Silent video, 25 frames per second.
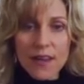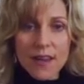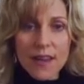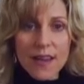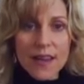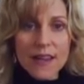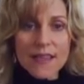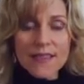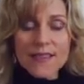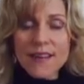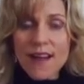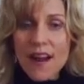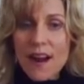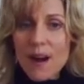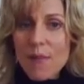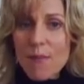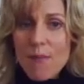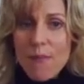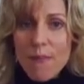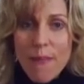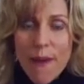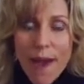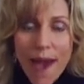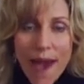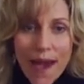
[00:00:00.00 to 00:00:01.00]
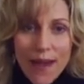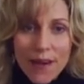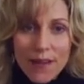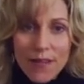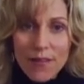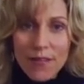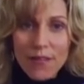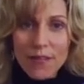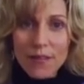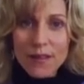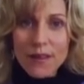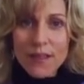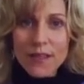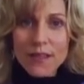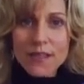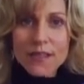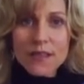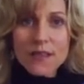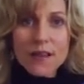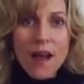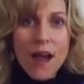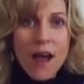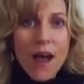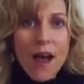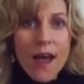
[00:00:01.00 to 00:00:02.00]
it's not a battle, it's
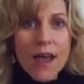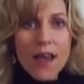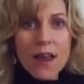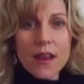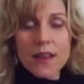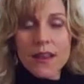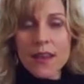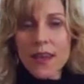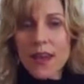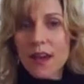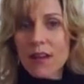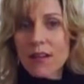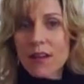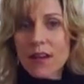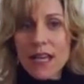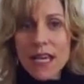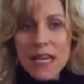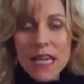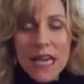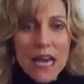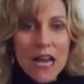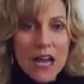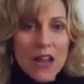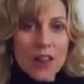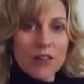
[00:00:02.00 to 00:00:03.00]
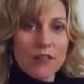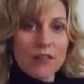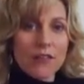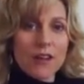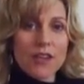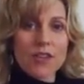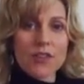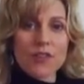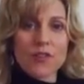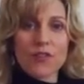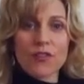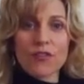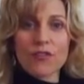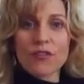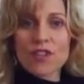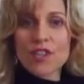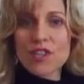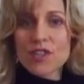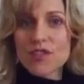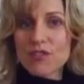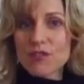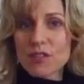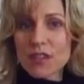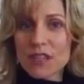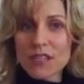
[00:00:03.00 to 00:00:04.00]
not counting calories or
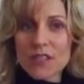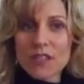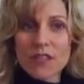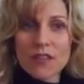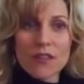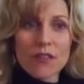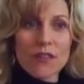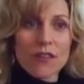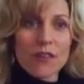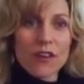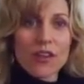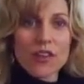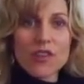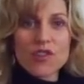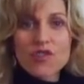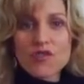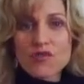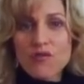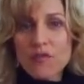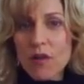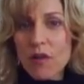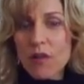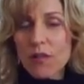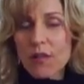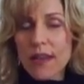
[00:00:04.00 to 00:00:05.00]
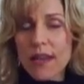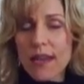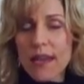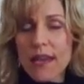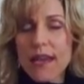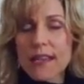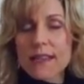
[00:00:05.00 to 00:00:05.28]
restricting or controlling.